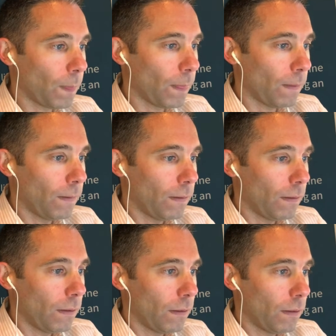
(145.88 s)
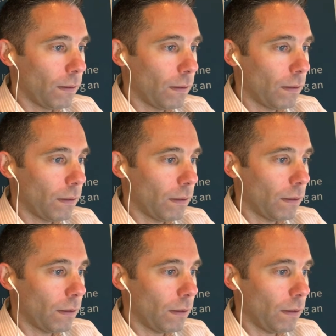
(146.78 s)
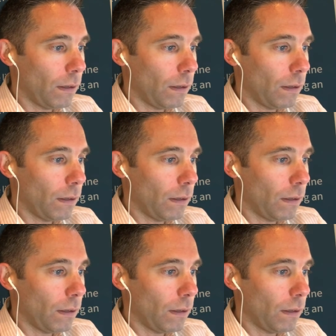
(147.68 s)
No one is speaking in this clip.